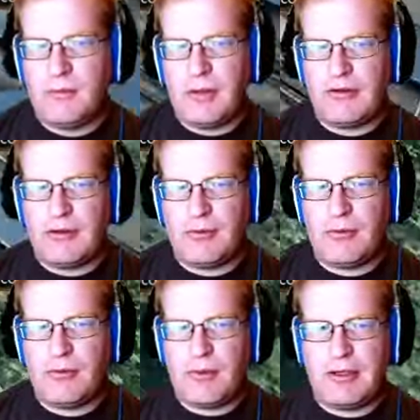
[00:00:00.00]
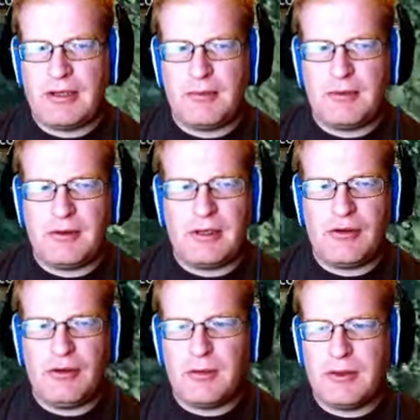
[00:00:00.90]
Actually, it's probably time to get a
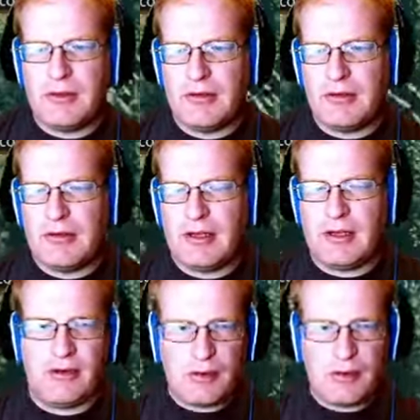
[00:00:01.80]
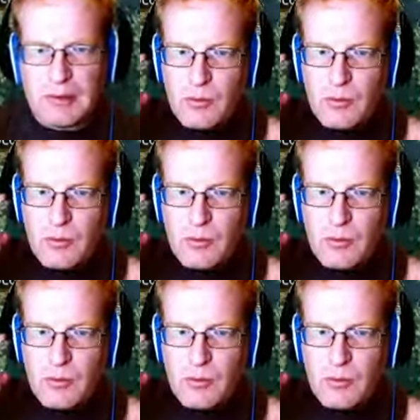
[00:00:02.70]
new one because it's getting a little bit